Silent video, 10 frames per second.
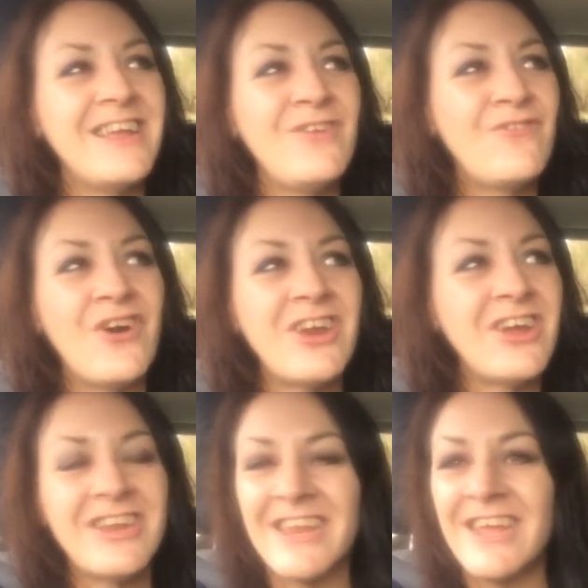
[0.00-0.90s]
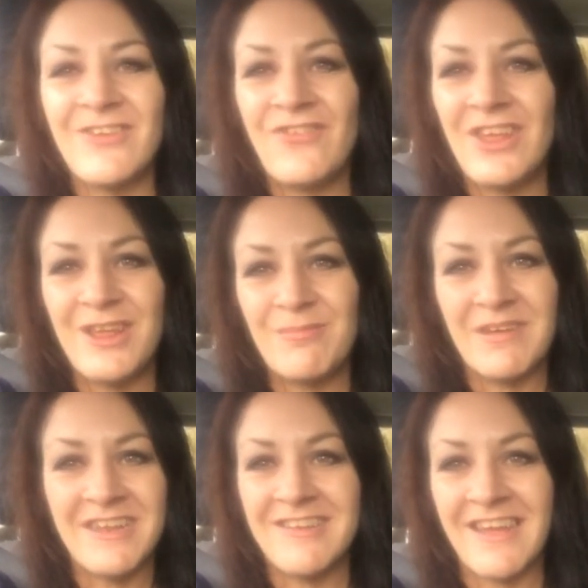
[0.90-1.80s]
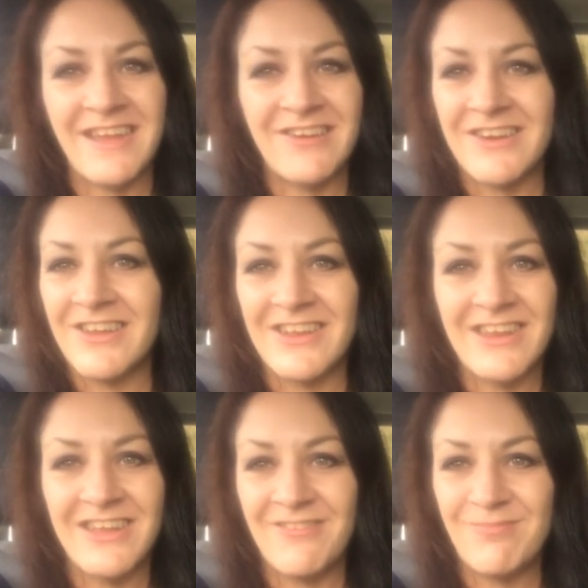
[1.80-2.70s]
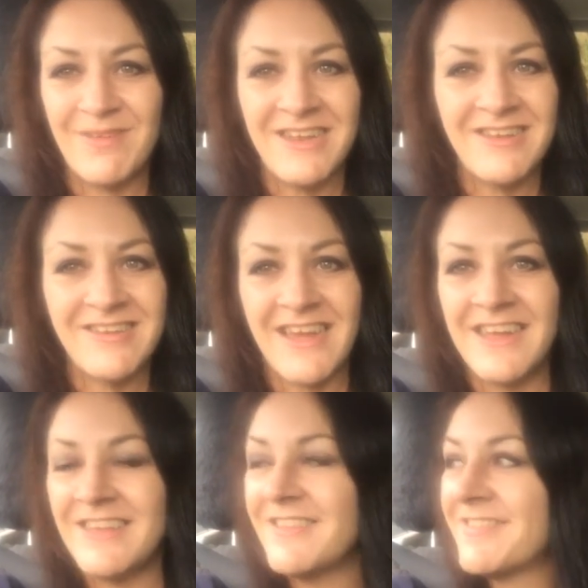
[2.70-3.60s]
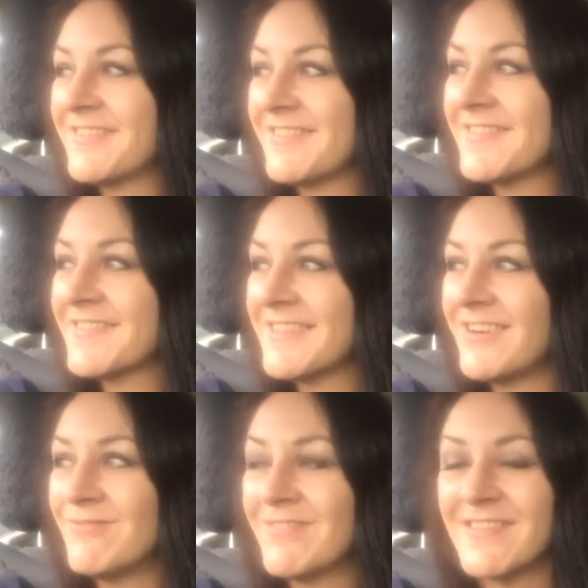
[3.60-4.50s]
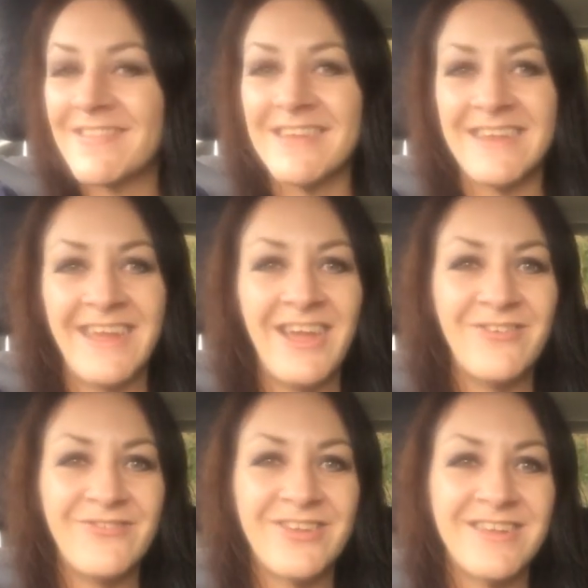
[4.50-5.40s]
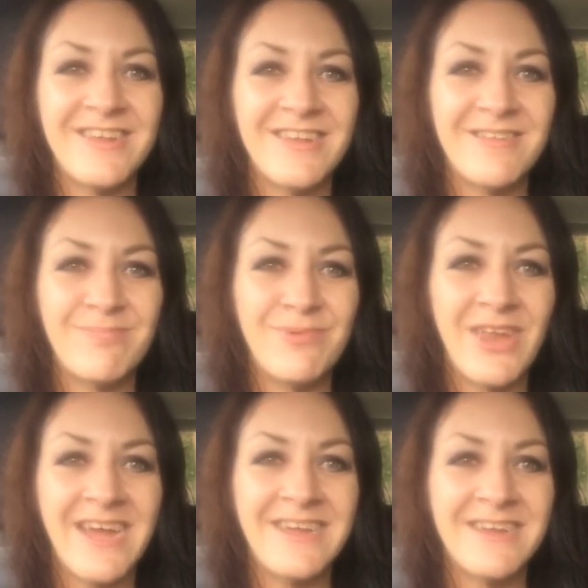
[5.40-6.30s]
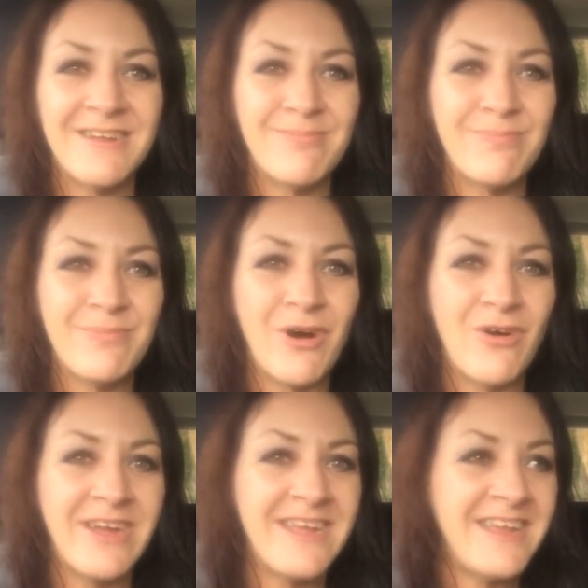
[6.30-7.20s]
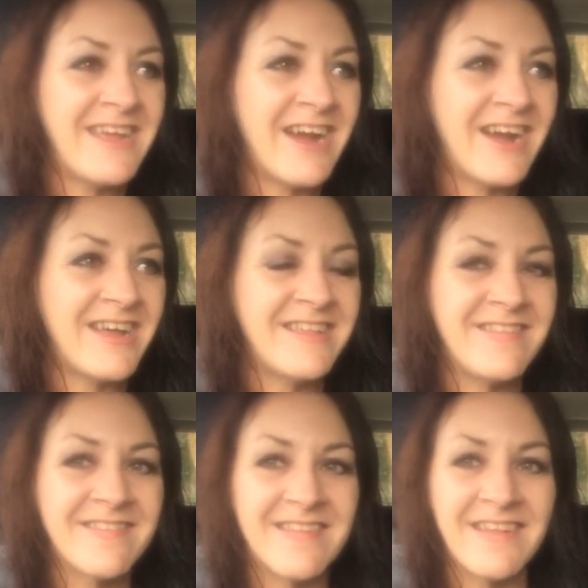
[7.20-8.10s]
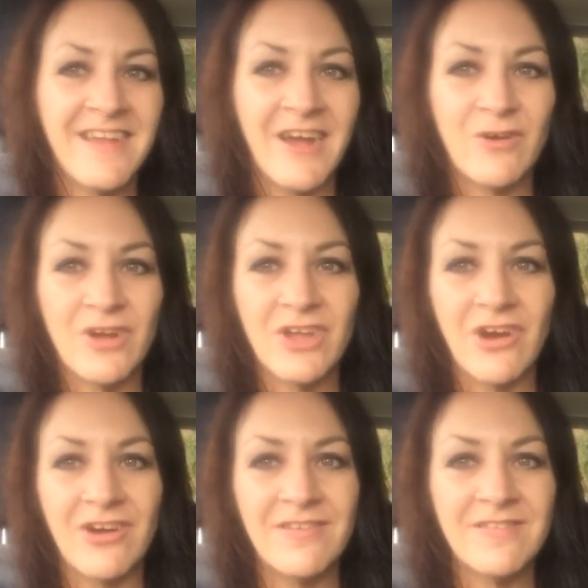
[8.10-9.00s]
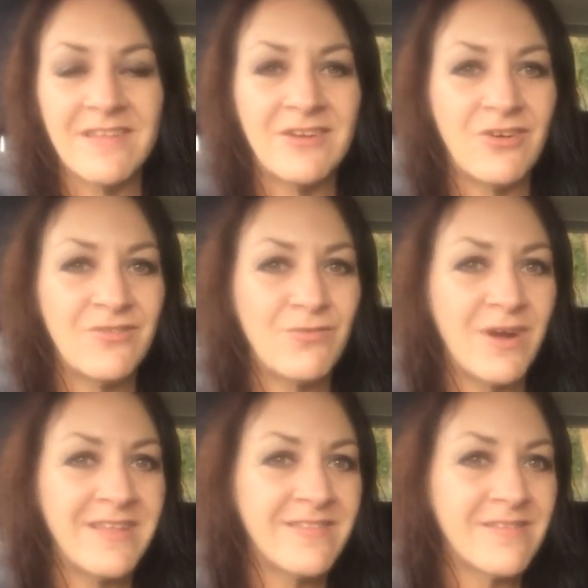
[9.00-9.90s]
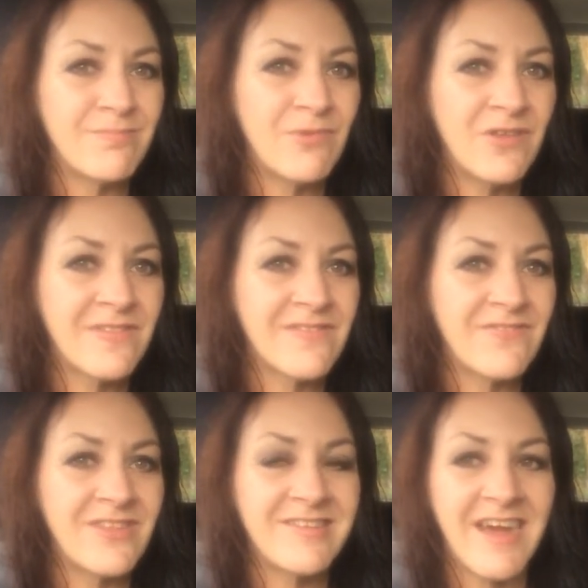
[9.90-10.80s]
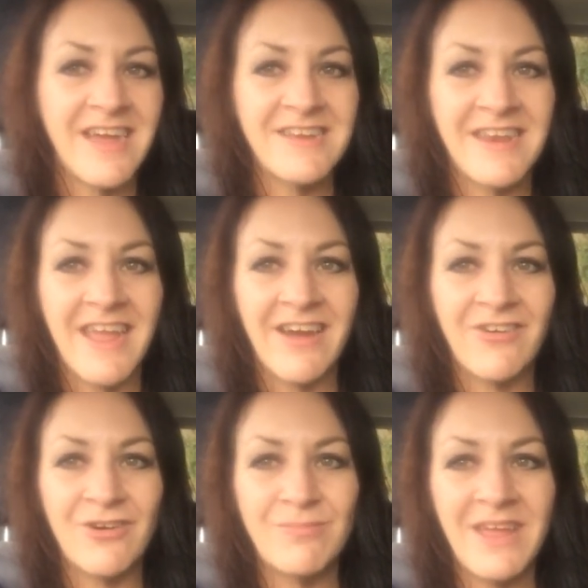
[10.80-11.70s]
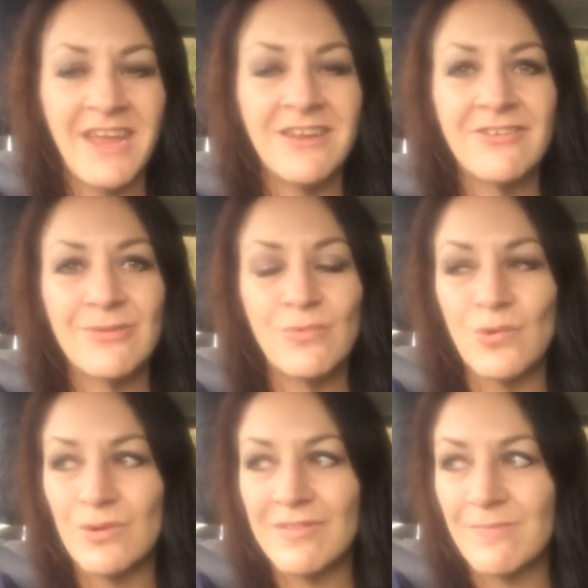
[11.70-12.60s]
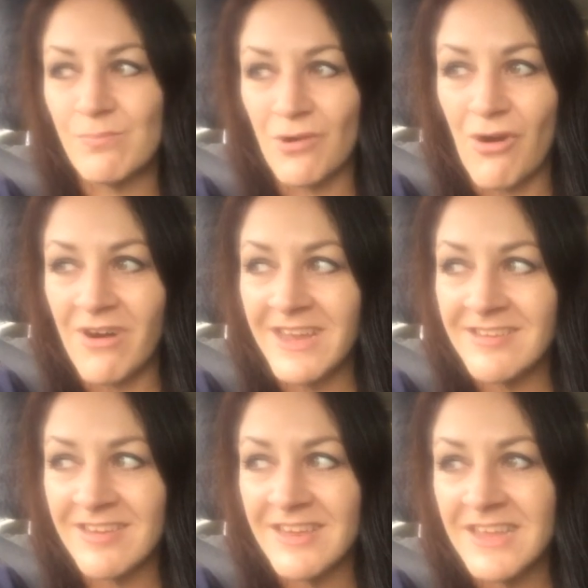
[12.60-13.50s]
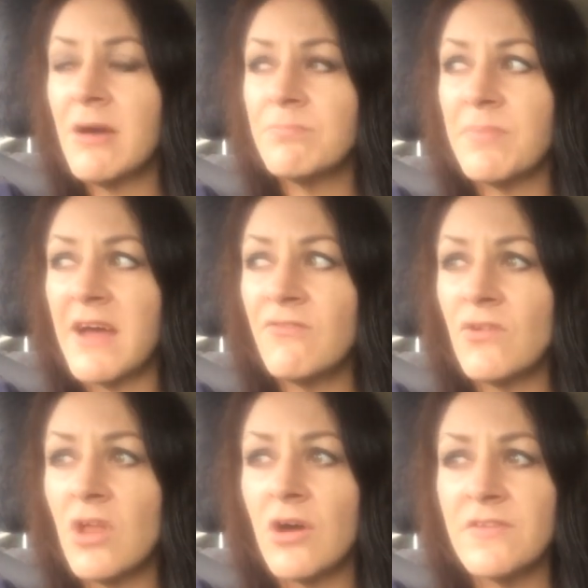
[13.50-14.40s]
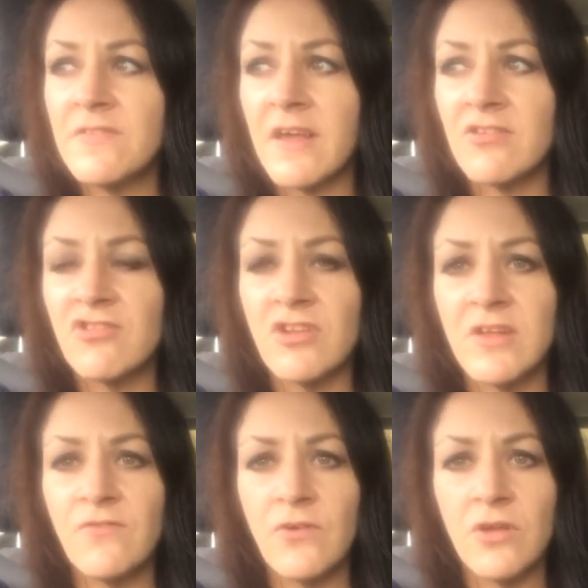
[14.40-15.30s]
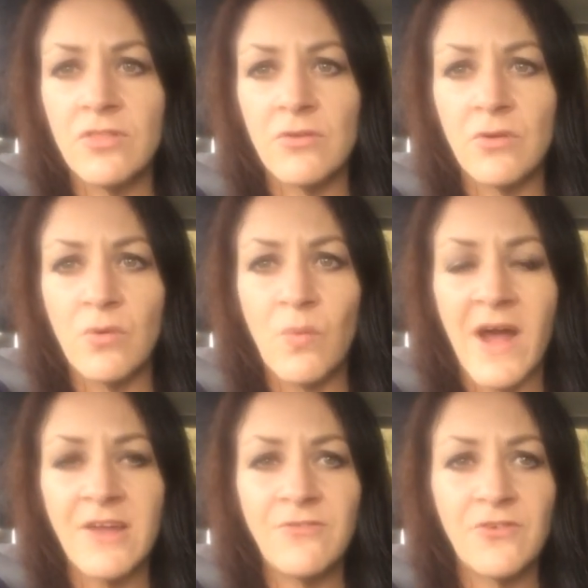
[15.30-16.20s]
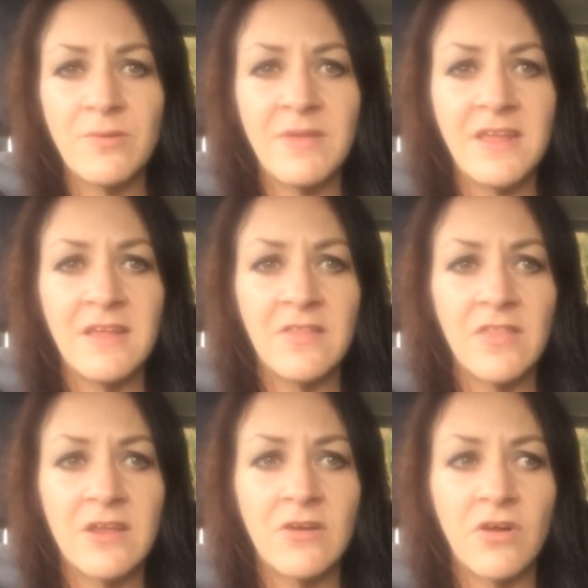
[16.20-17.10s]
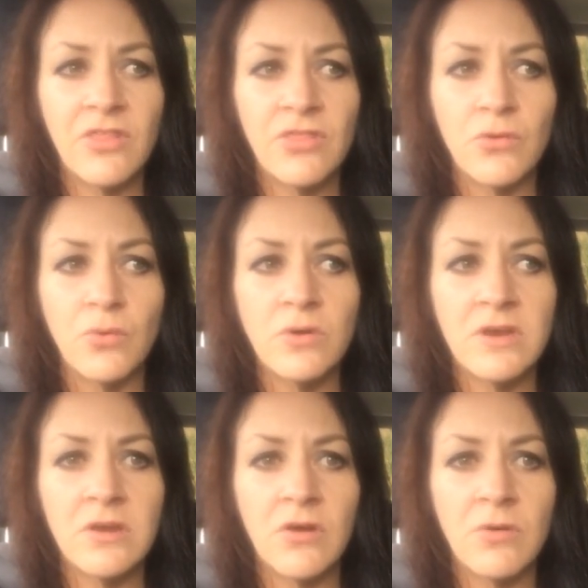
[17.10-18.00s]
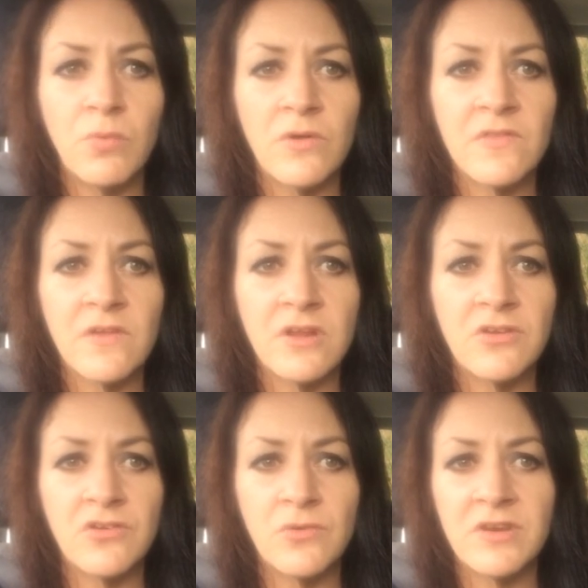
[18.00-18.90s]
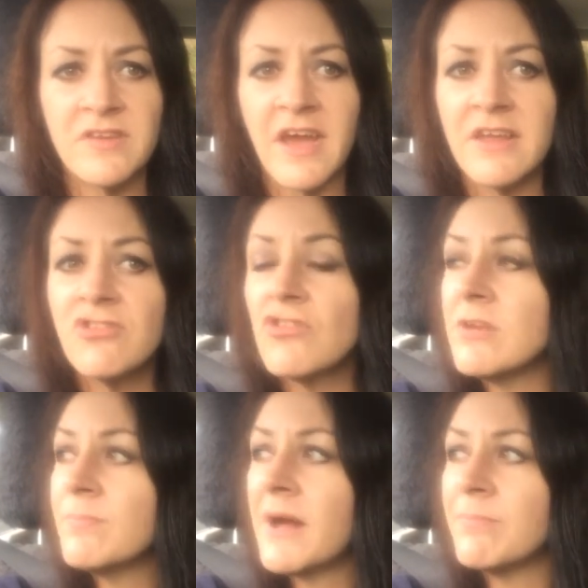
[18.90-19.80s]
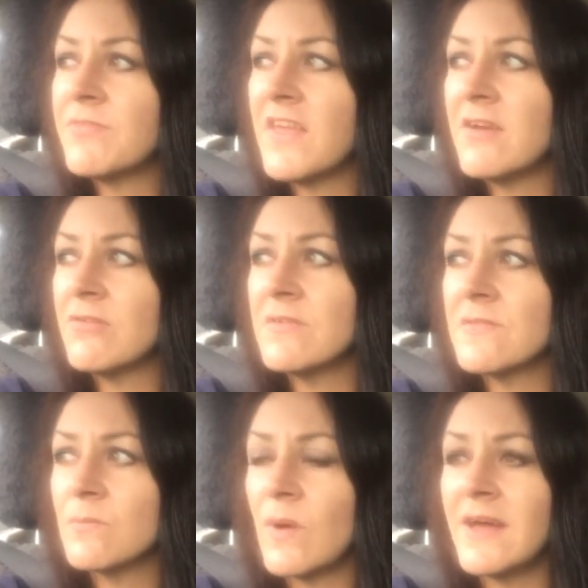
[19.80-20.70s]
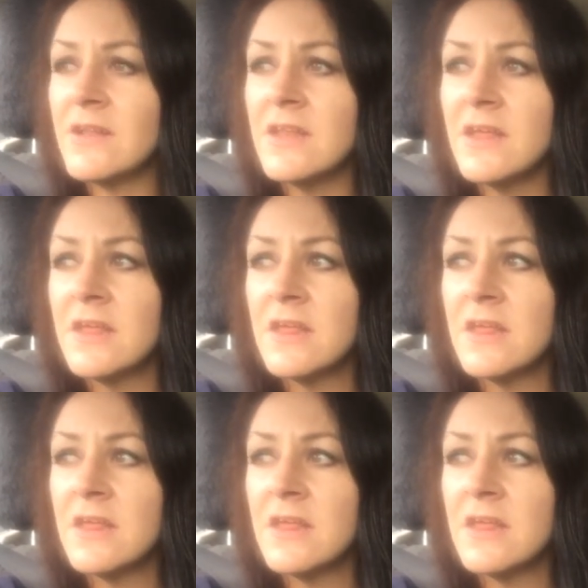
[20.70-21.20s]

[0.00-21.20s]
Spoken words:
if I don't leave here Monday, I don't leave Monday. I'm just going to have to play it by ear and see how it goes, and I've wasted most of the day now. I'm headed towards Bright. Mount Buffalo is actually further away from here than I thought, and I was going to do a day trip up there as well.